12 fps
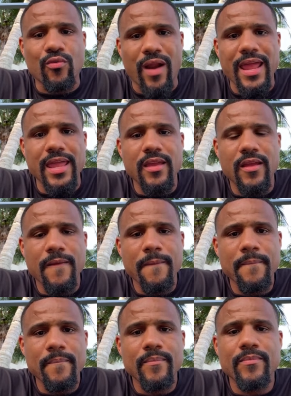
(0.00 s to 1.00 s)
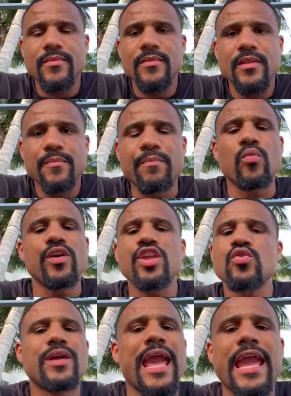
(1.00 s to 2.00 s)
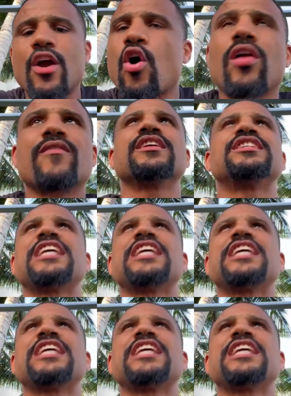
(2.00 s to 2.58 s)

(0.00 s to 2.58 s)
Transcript: right? But when you gain all of